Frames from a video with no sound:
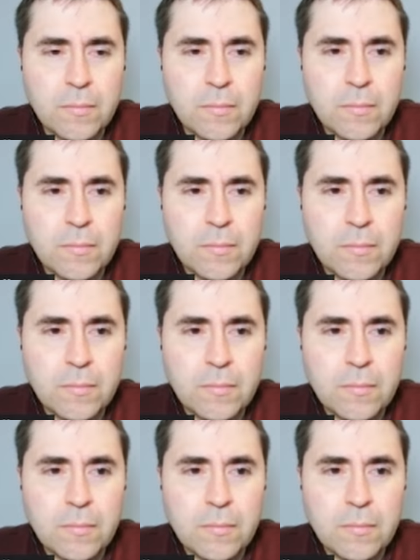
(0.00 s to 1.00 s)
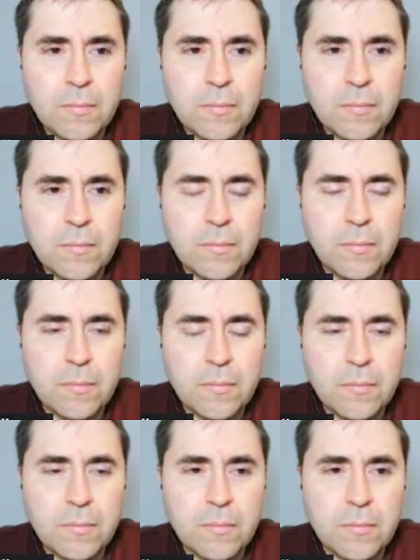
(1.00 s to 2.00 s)

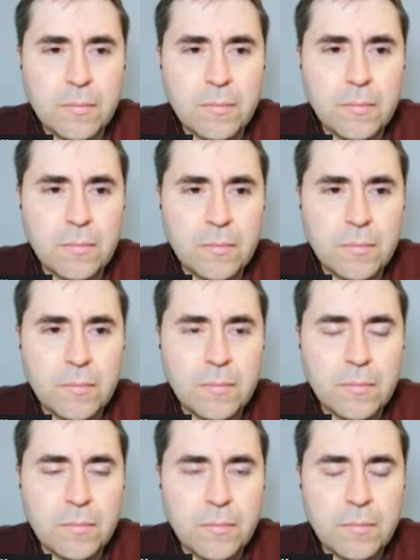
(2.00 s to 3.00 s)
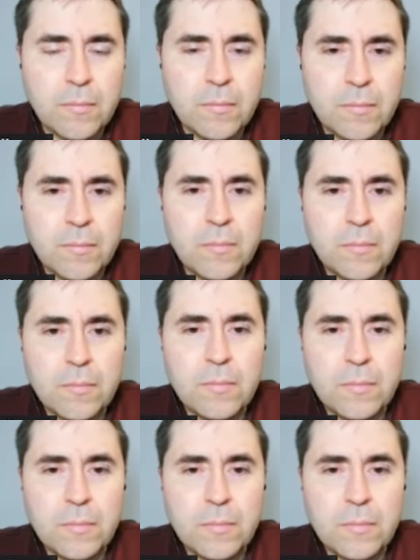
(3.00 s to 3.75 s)
No words are spoken by the person on screen.